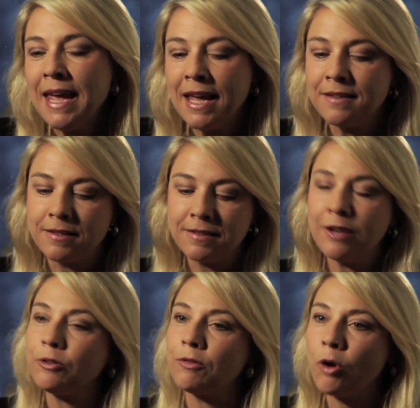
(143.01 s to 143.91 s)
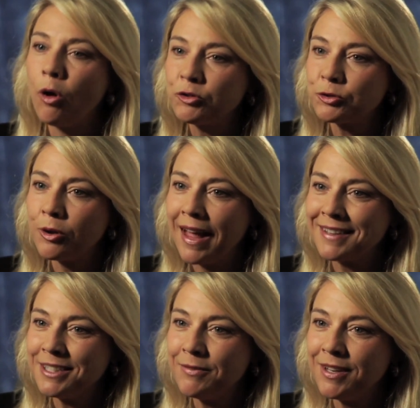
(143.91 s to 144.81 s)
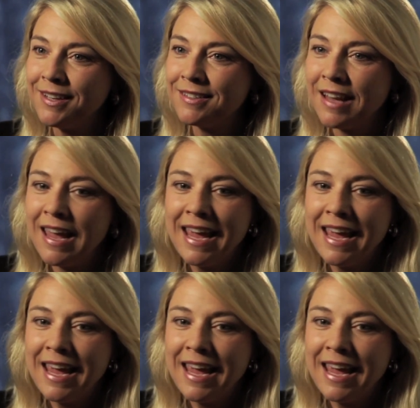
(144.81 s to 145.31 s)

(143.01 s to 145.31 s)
It's the center of cultural activities.